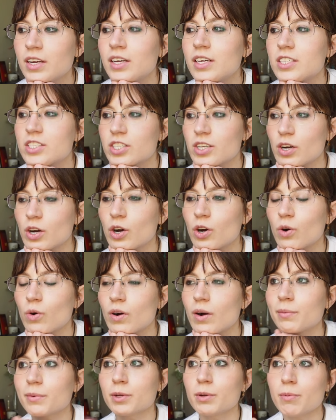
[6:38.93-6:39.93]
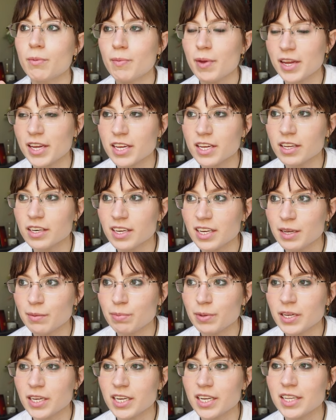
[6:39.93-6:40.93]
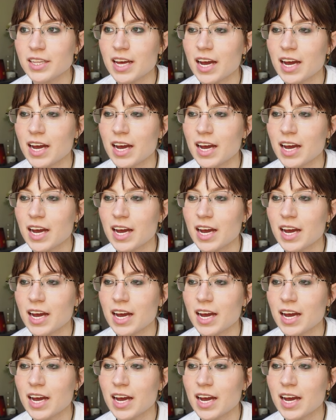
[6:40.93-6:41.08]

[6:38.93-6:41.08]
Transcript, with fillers: So I'm going to be making an EP.